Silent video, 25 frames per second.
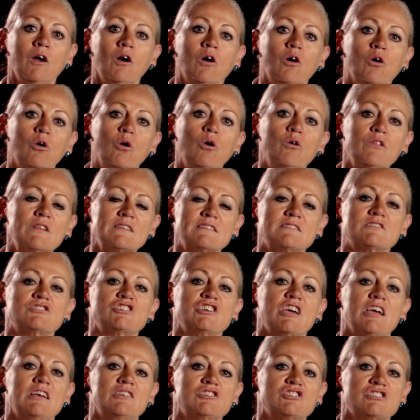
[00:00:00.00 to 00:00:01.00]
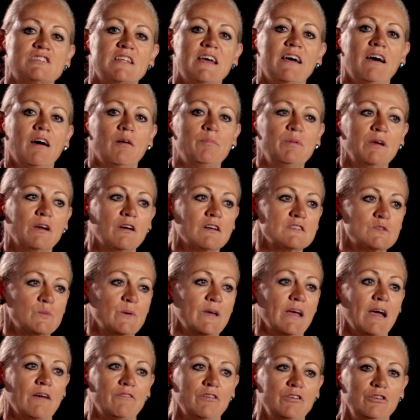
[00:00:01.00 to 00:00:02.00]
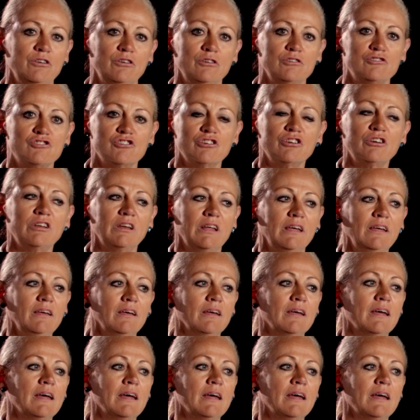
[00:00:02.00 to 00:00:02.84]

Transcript: All that's changed now, because we have a new journey,